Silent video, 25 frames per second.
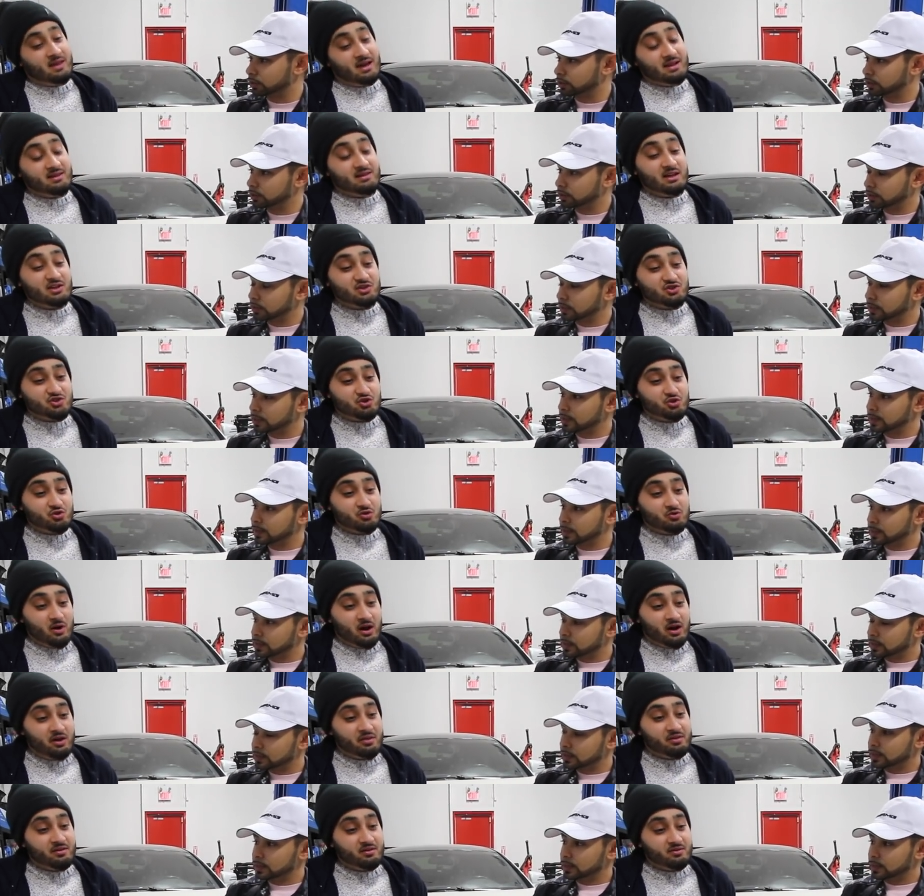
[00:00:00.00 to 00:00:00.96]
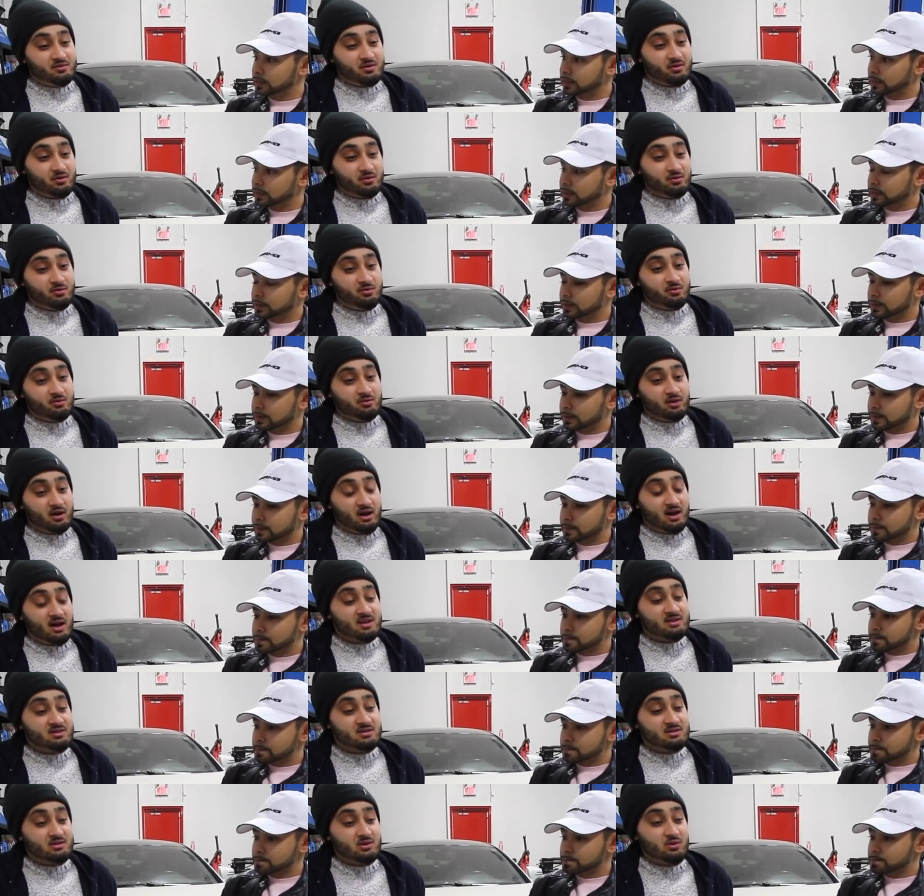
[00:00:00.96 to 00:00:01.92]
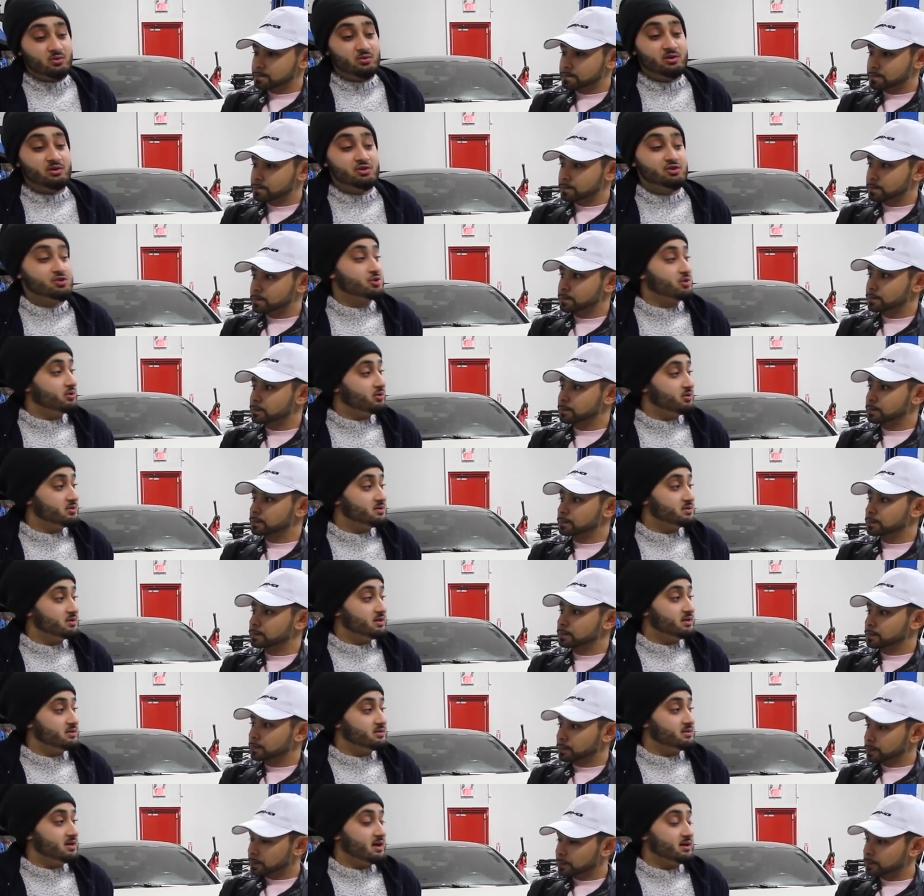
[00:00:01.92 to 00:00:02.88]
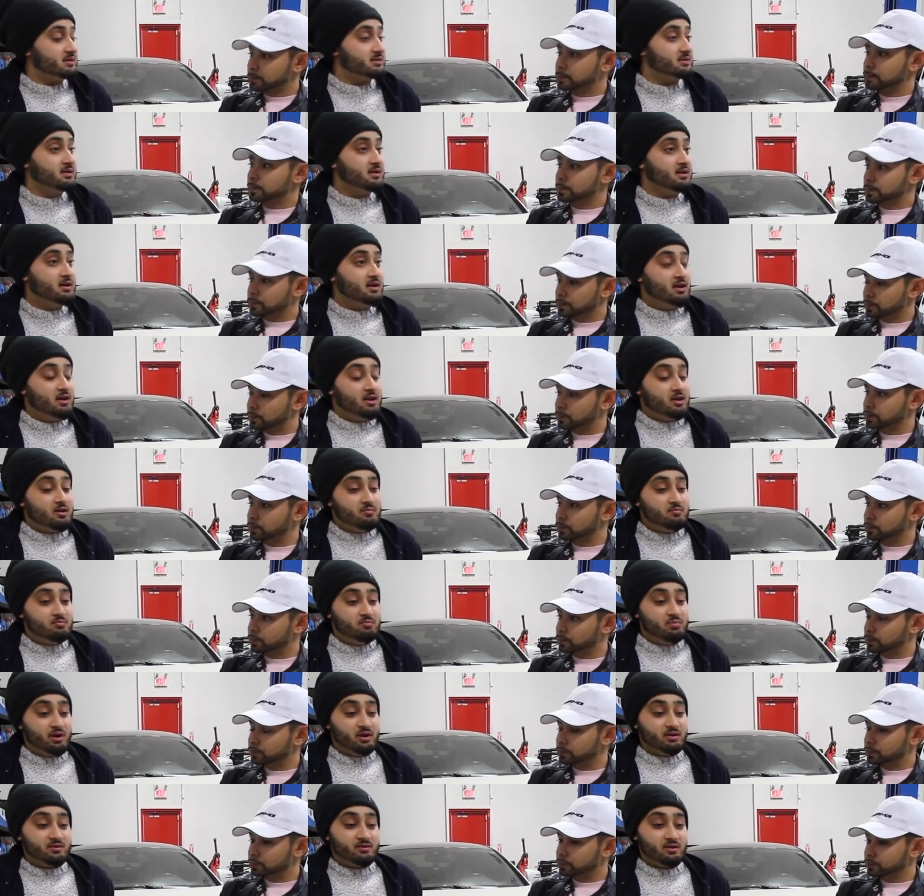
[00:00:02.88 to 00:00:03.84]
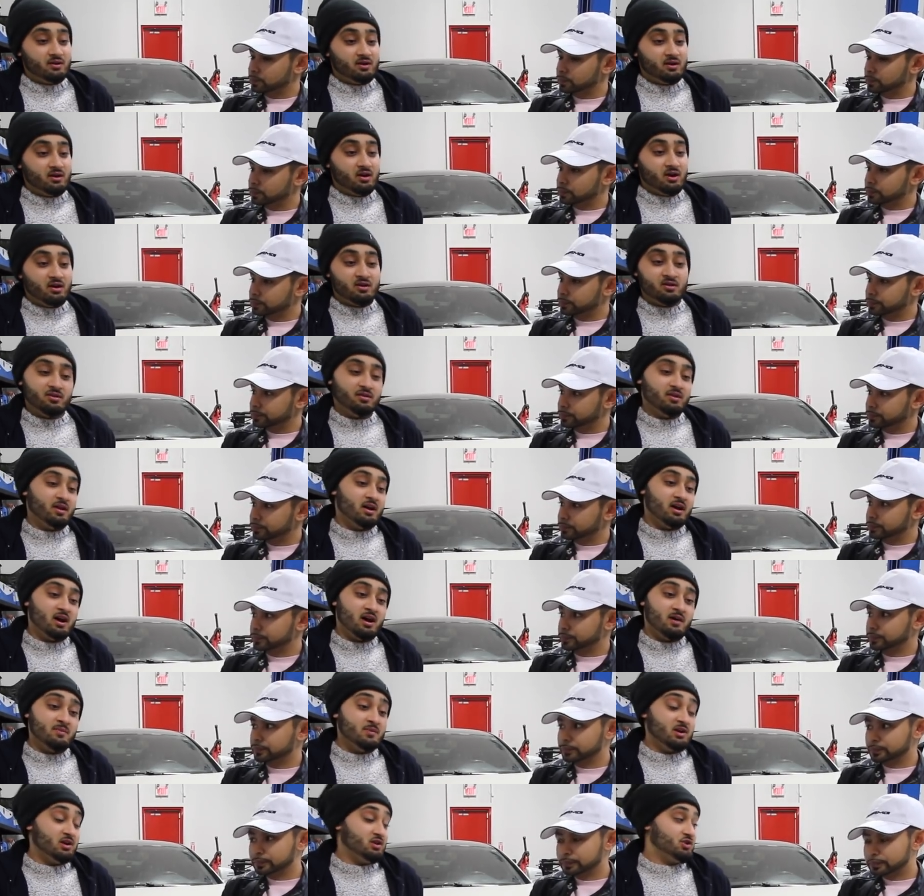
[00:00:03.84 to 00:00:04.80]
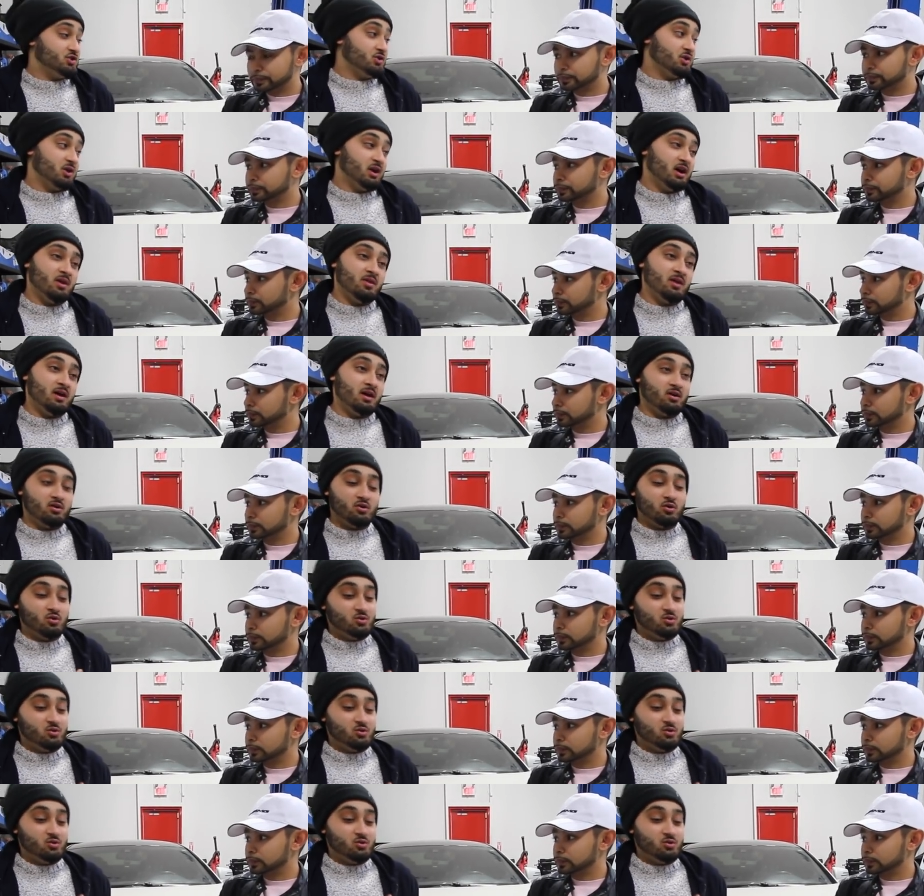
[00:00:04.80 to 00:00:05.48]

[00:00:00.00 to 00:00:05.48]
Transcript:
Speaker 1: That, that's true. I think Turo has its own insurance intact, mm-hmm. but uh, other than that, I'm not sure how that